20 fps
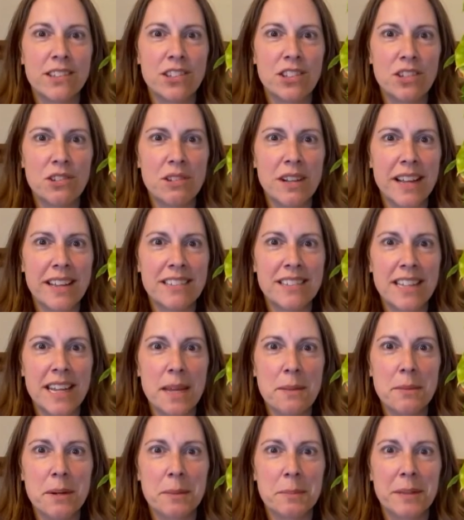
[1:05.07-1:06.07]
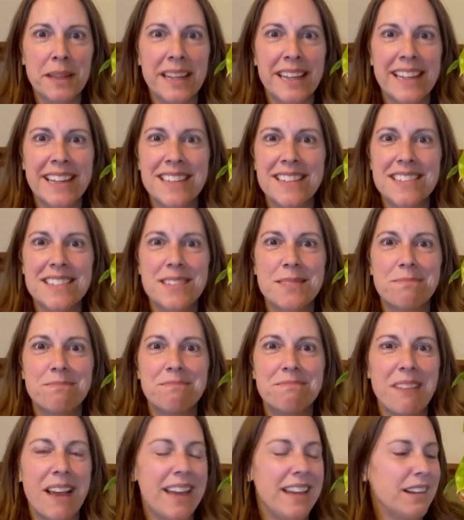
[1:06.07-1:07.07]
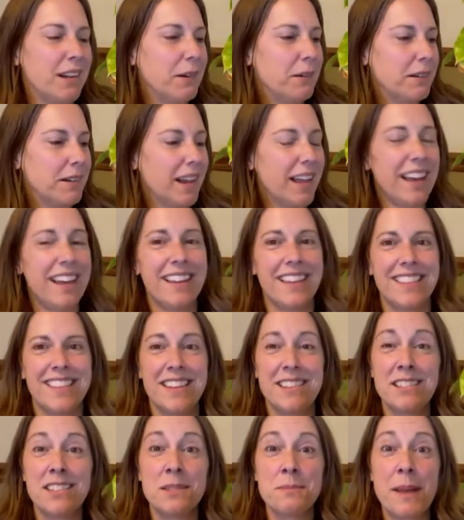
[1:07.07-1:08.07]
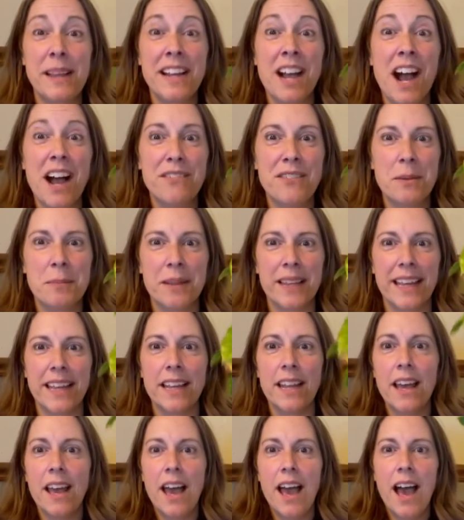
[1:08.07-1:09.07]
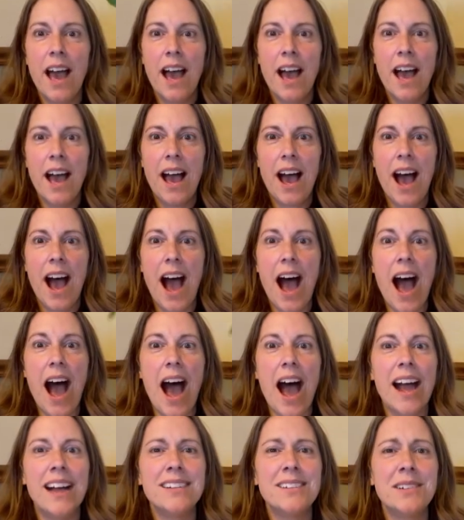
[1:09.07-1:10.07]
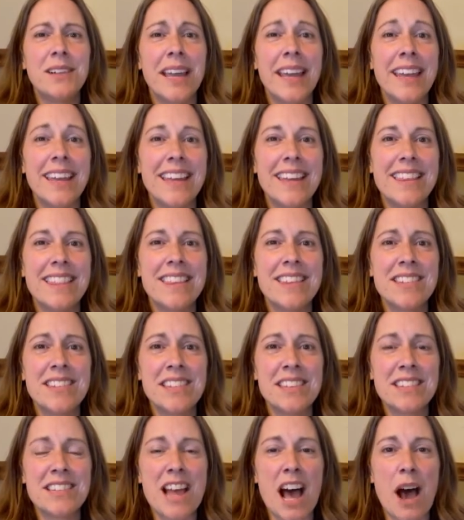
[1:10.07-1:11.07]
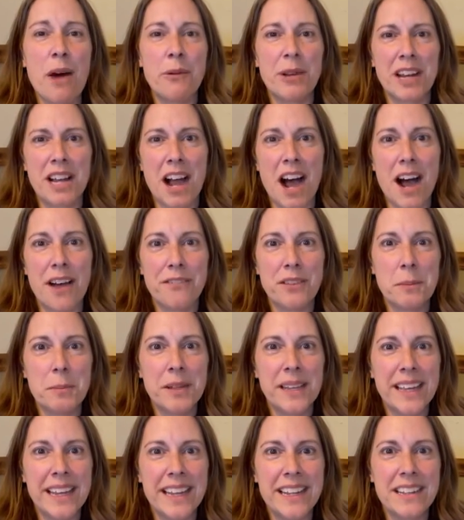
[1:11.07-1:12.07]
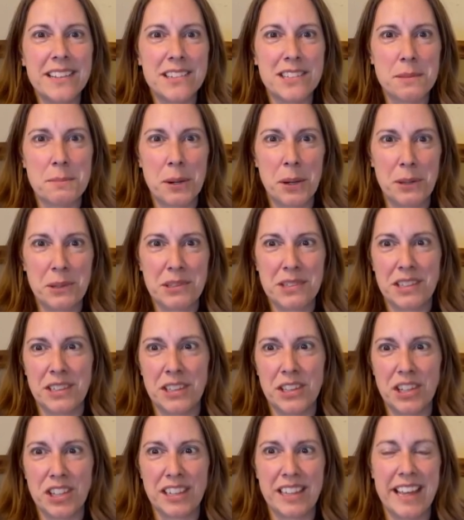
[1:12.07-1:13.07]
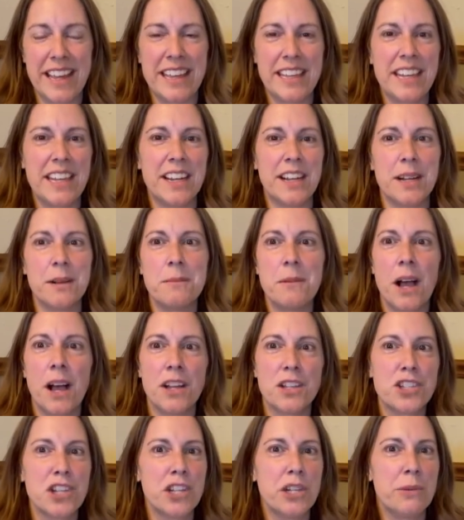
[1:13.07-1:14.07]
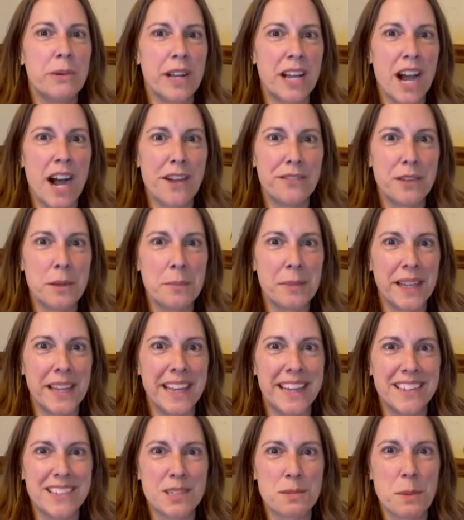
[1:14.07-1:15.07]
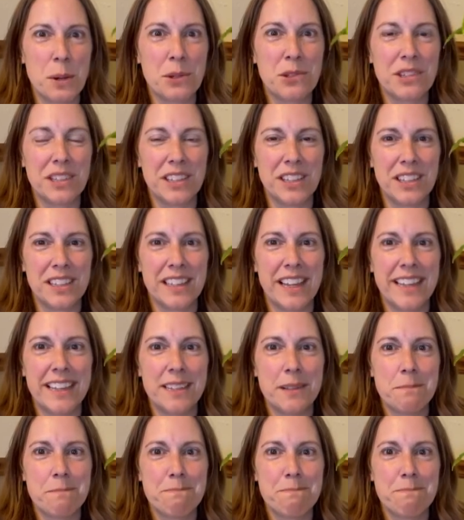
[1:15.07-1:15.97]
Do you guys name your plants? I don't. This is my coffee plant. Okay, this is not what a coffee plant is supposed to look like. Here, I'll show you what a coffee plant is supposed to look like.